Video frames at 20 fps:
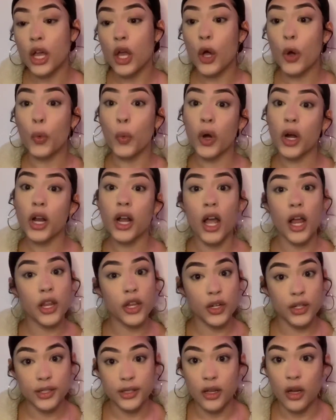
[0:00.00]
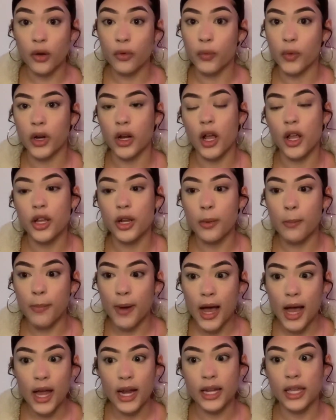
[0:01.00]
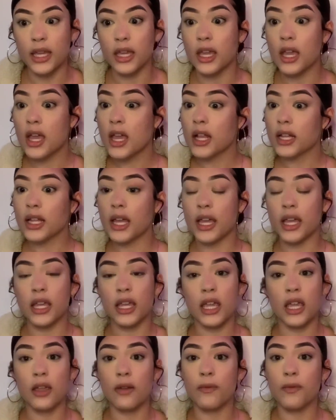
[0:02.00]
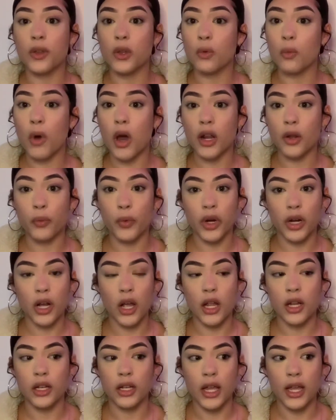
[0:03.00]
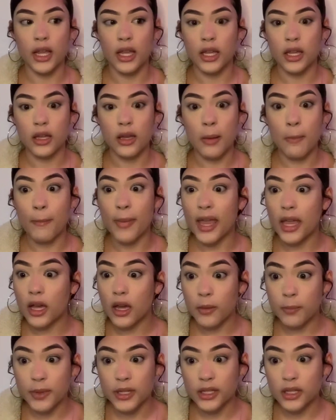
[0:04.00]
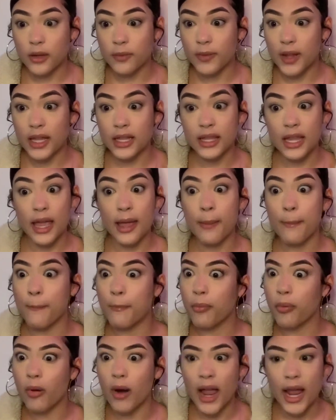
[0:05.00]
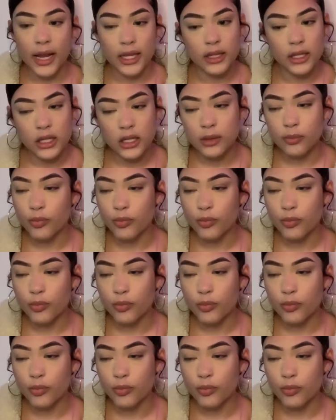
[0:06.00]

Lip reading: Work on yourself, work on your body. Like, if you want to work on like makeup and stuff like that, practice,